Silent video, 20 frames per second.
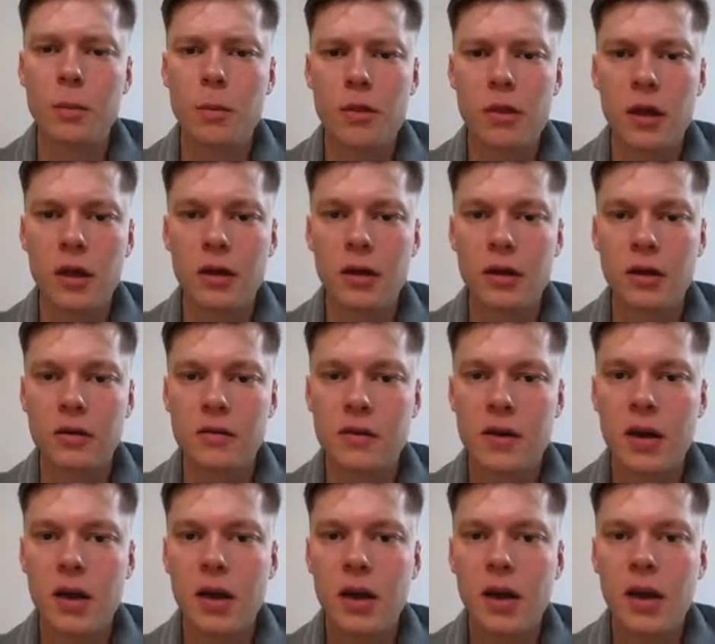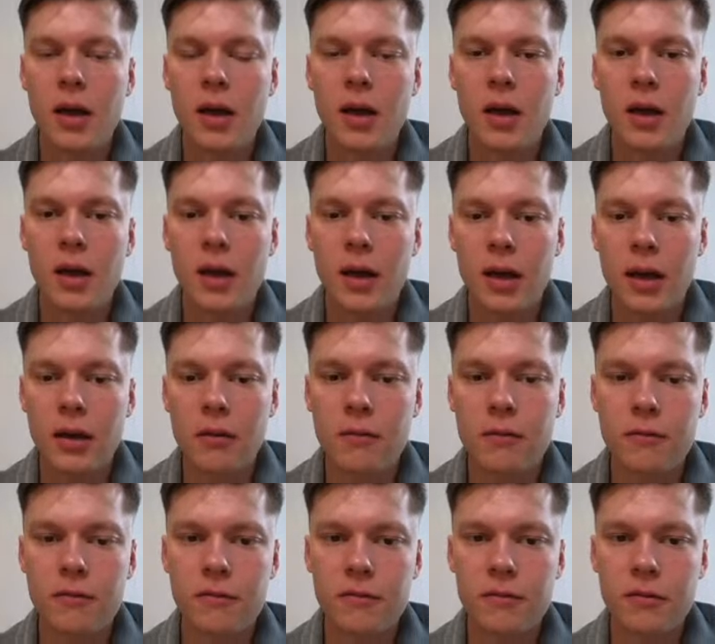thinking is,
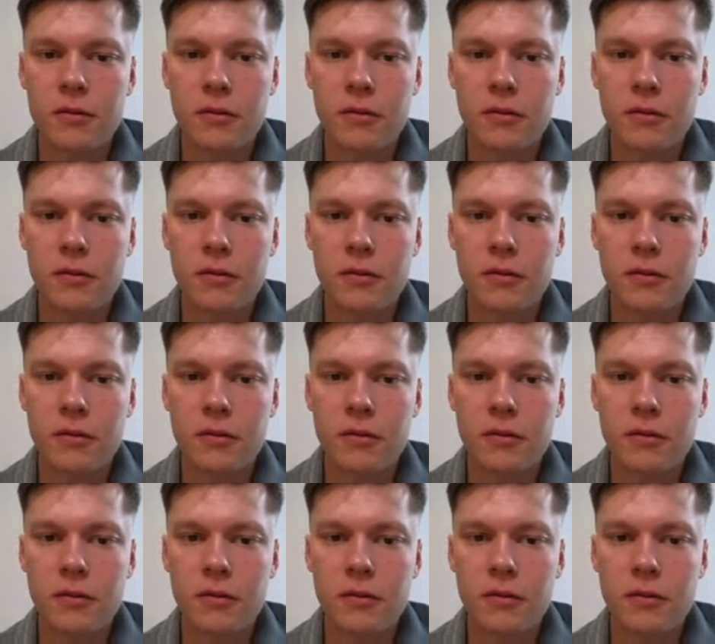if